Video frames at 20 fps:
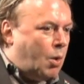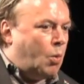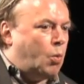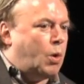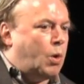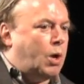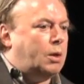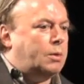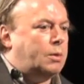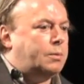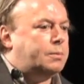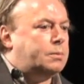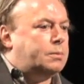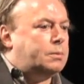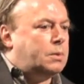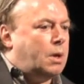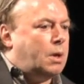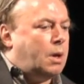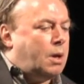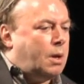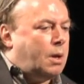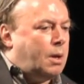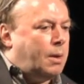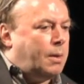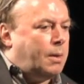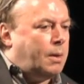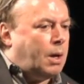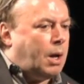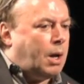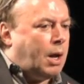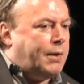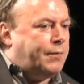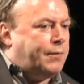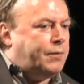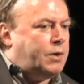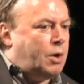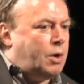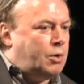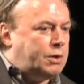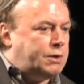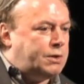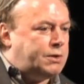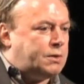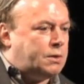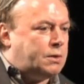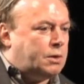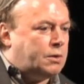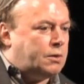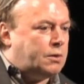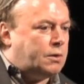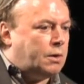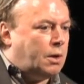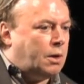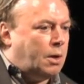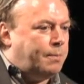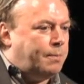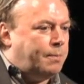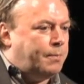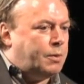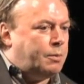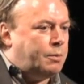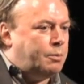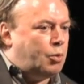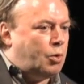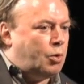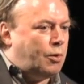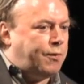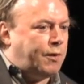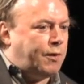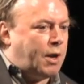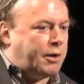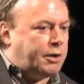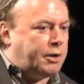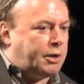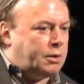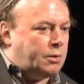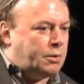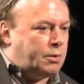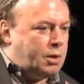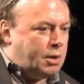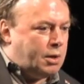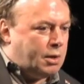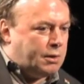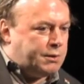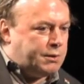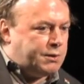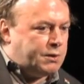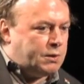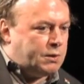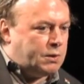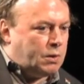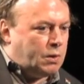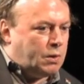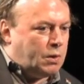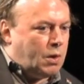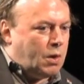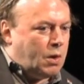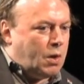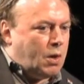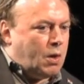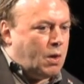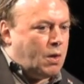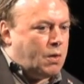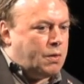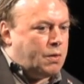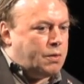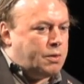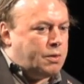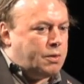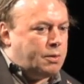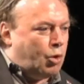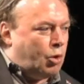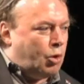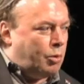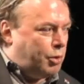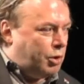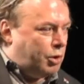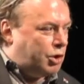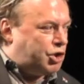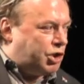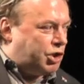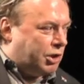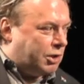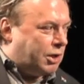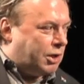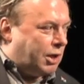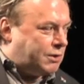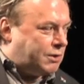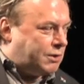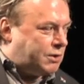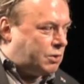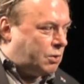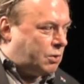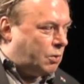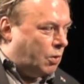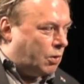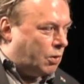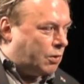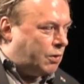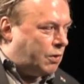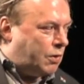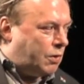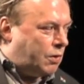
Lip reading: Well, I've noticed that the more flooding there is, the more bullshit gets taught.